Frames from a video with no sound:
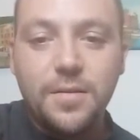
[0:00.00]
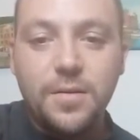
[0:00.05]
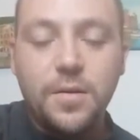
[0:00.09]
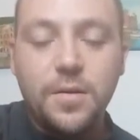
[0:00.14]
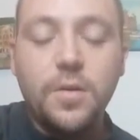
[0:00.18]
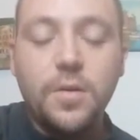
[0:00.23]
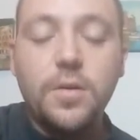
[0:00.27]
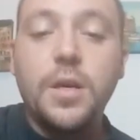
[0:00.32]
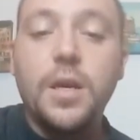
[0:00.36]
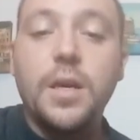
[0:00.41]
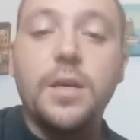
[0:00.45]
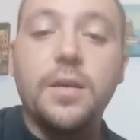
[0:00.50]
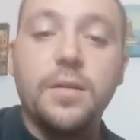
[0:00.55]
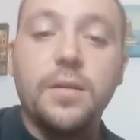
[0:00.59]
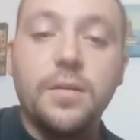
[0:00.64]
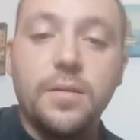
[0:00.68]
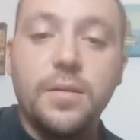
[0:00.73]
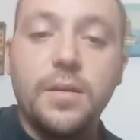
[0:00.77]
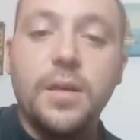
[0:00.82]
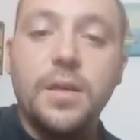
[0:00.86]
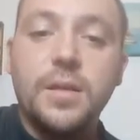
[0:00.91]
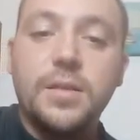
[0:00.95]
Okay,
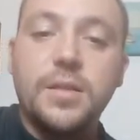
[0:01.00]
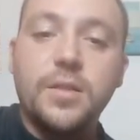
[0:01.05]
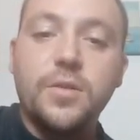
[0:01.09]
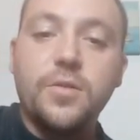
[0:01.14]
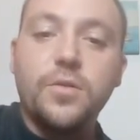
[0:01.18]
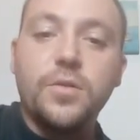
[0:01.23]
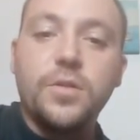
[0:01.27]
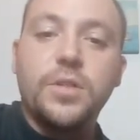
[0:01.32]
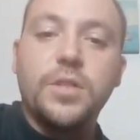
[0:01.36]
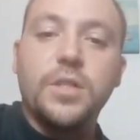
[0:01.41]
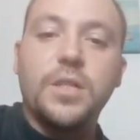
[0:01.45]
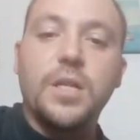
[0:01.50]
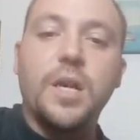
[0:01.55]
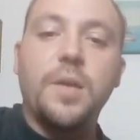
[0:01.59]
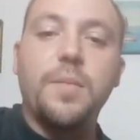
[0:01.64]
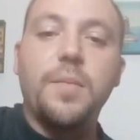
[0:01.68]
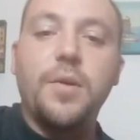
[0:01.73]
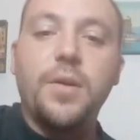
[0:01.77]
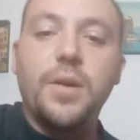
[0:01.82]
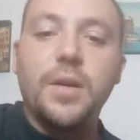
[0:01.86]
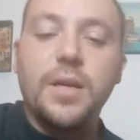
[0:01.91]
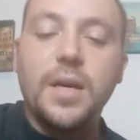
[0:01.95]
it's acoustic
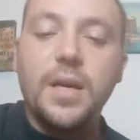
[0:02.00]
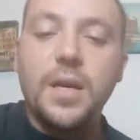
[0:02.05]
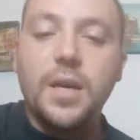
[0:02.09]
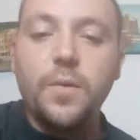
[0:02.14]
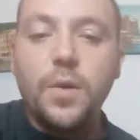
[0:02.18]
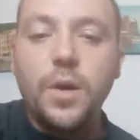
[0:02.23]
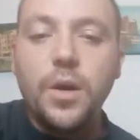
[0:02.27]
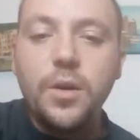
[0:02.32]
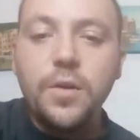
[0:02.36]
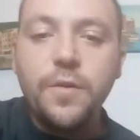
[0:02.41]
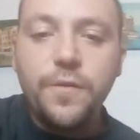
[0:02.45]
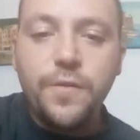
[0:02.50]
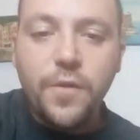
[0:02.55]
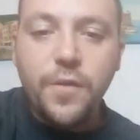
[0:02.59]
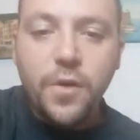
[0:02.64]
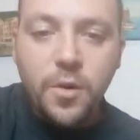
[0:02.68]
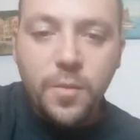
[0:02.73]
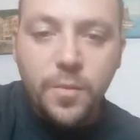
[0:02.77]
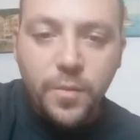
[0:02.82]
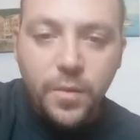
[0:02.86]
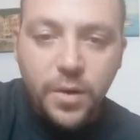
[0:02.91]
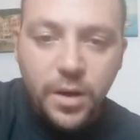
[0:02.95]
Americana. Where are you
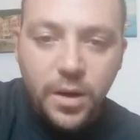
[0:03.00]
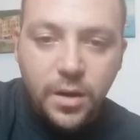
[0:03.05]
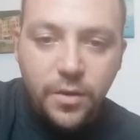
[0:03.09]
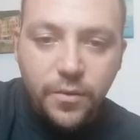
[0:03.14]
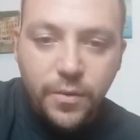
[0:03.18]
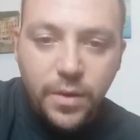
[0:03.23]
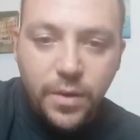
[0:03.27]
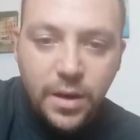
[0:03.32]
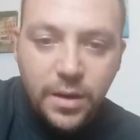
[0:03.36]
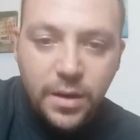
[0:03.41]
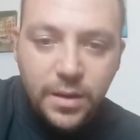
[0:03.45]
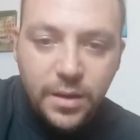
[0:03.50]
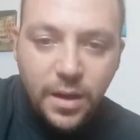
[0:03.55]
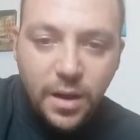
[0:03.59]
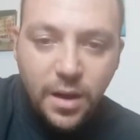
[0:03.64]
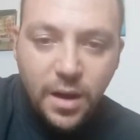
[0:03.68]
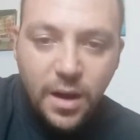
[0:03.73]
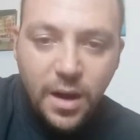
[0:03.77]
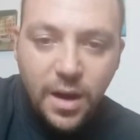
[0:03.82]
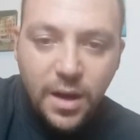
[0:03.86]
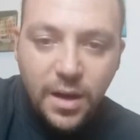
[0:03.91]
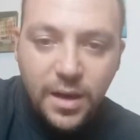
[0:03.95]
from, Ran
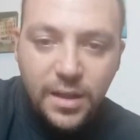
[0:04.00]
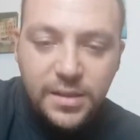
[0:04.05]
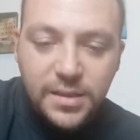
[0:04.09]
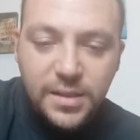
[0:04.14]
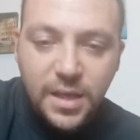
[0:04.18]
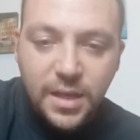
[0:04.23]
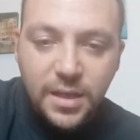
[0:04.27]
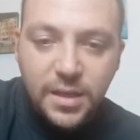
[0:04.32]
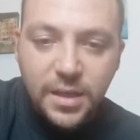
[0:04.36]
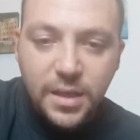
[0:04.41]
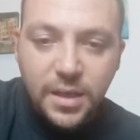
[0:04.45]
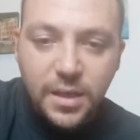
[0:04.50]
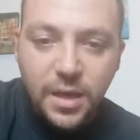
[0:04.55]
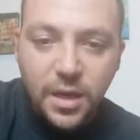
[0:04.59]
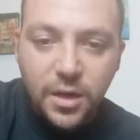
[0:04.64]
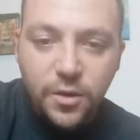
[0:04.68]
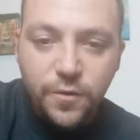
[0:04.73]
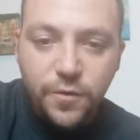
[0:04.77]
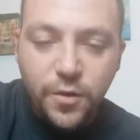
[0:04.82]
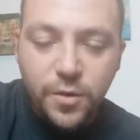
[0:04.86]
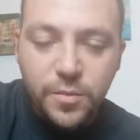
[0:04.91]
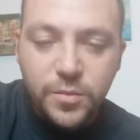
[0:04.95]
Harasaki? Are
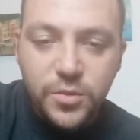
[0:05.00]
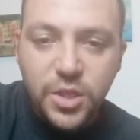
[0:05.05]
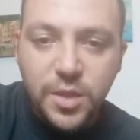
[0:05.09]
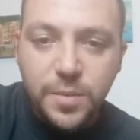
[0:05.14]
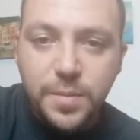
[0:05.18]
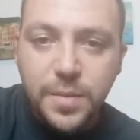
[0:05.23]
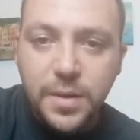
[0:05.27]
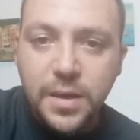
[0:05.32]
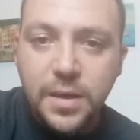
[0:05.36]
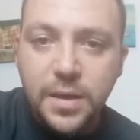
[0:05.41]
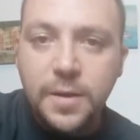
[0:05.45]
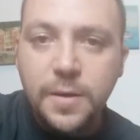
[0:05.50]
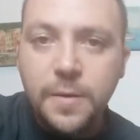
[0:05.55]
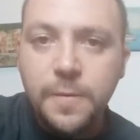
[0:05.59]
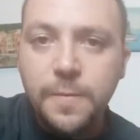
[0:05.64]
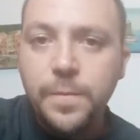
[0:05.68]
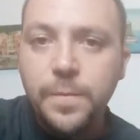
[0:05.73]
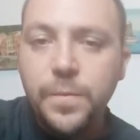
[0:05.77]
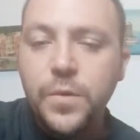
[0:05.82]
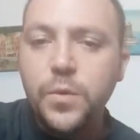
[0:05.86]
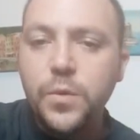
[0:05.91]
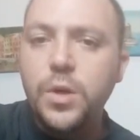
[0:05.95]
you from Japan?
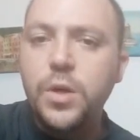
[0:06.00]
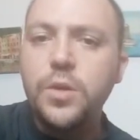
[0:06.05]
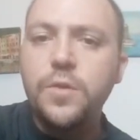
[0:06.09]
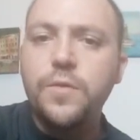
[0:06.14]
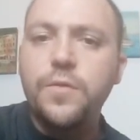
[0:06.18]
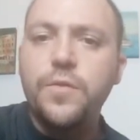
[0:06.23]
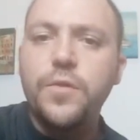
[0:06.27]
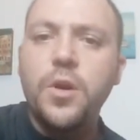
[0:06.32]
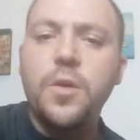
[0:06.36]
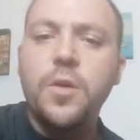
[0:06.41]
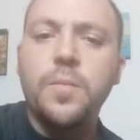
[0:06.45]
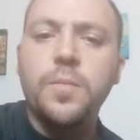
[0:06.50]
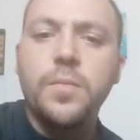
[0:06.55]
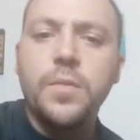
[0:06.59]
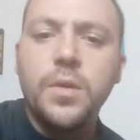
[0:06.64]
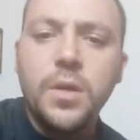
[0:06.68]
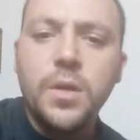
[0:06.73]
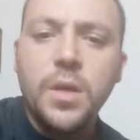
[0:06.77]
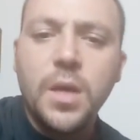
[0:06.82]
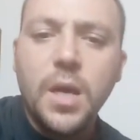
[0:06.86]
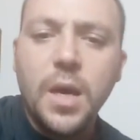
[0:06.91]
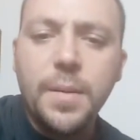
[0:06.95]
Where are you from?
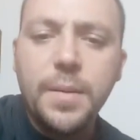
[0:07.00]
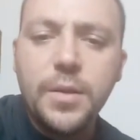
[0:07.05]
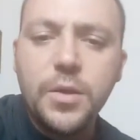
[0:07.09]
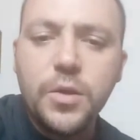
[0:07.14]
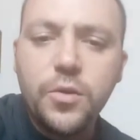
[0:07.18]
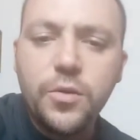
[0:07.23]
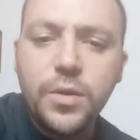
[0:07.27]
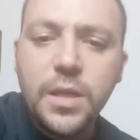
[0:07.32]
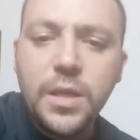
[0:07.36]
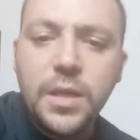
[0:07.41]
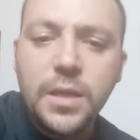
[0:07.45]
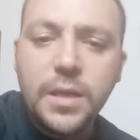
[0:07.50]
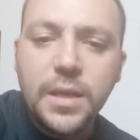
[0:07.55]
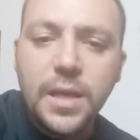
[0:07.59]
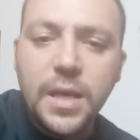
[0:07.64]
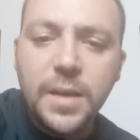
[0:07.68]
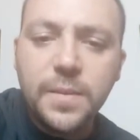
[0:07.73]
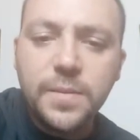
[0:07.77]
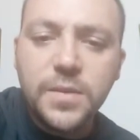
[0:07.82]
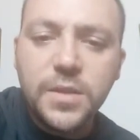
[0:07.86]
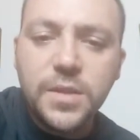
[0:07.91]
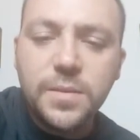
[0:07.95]
I mean, your
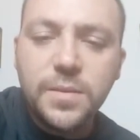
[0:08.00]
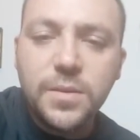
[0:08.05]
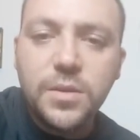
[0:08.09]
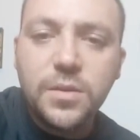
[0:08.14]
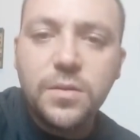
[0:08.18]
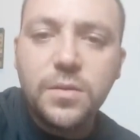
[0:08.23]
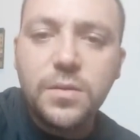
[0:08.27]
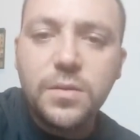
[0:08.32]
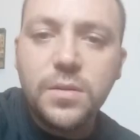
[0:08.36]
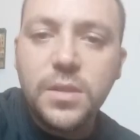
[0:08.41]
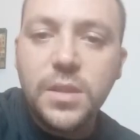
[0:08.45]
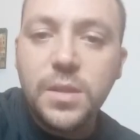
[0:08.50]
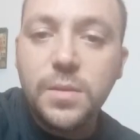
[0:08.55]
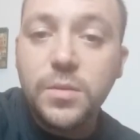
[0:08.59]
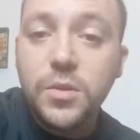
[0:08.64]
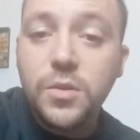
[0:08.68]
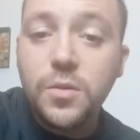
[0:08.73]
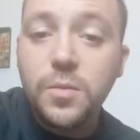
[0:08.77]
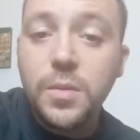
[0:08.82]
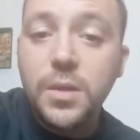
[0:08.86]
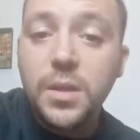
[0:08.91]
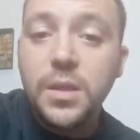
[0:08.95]
nickname seems
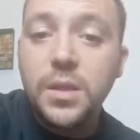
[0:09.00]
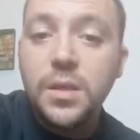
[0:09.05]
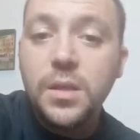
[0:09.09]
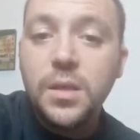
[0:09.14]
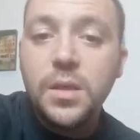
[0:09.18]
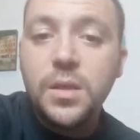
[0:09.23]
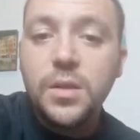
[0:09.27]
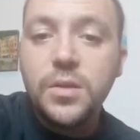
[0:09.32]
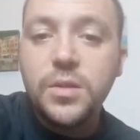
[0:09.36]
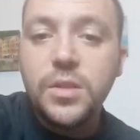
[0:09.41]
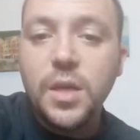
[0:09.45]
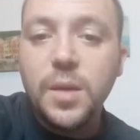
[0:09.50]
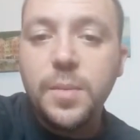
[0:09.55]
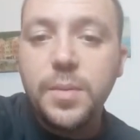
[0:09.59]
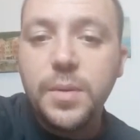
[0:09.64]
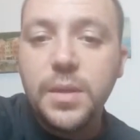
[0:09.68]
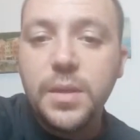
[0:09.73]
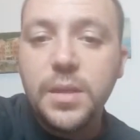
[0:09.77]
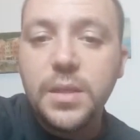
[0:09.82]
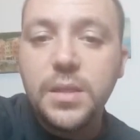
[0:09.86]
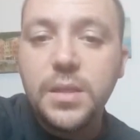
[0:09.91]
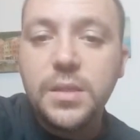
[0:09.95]
to me
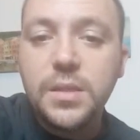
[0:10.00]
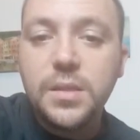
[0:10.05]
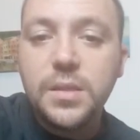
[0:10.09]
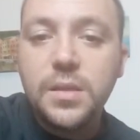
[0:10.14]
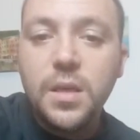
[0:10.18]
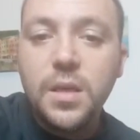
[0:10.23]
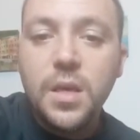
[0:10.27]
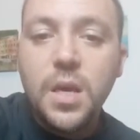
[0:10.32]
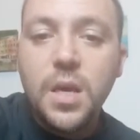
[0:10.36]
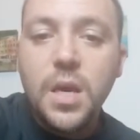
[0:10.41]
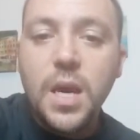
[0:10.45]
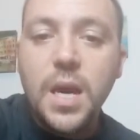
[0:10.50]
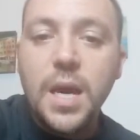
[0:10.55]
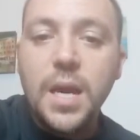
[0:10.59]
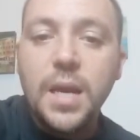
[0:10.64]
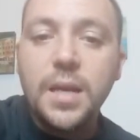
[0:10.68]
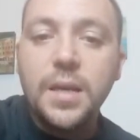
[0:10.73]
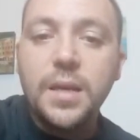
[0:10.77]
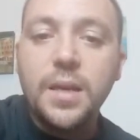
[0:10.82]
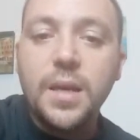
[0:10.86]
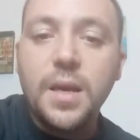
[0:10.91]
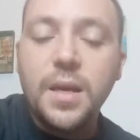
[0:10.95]
Japanese.
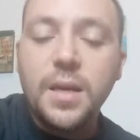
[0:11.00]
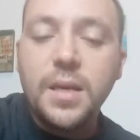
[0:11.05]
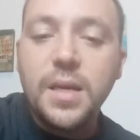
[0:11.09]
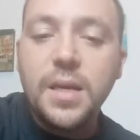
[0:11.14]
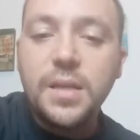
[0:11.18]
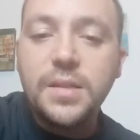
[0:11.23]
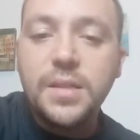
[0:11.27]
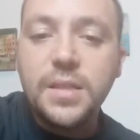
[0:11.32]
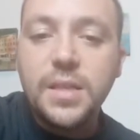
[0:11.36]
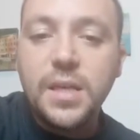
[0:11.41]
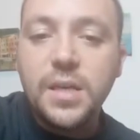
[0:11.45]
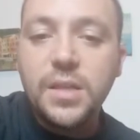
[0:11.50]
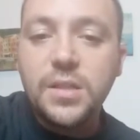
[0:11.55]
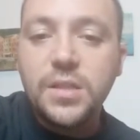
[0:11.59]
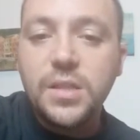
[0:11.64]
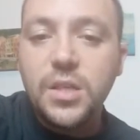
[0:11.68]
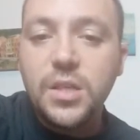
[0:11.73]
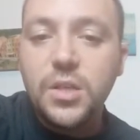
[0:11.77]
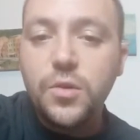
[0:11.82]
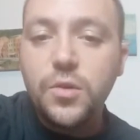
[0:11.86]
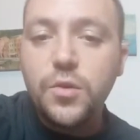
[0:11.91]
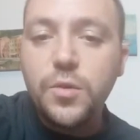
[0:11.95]
And Casey K
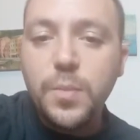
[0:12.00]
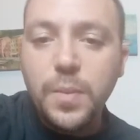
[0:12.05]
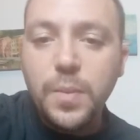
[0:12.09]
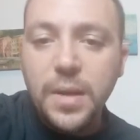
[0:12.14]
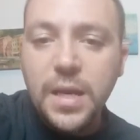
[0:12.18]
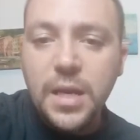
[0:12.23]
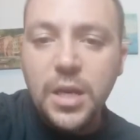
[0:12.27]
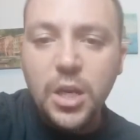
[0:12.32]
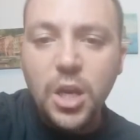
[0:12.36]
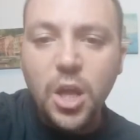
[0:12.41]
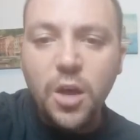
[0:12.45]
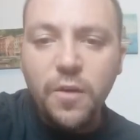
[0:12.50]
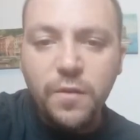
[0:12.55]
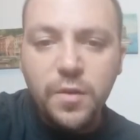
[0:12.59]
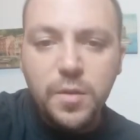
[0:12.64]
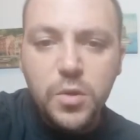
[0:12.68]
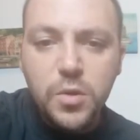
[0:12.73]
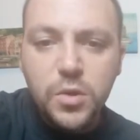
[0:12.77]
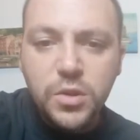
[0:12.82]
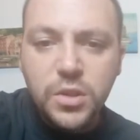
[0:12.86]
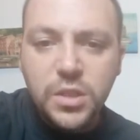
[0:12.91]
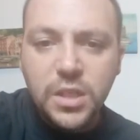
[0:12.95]
saying, you're playing lovely
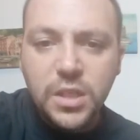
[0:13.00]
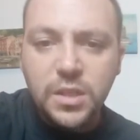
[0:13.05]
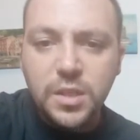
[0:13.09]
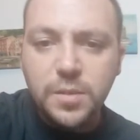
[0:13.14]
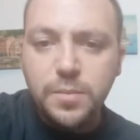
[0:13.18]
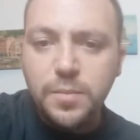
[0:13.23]
music in the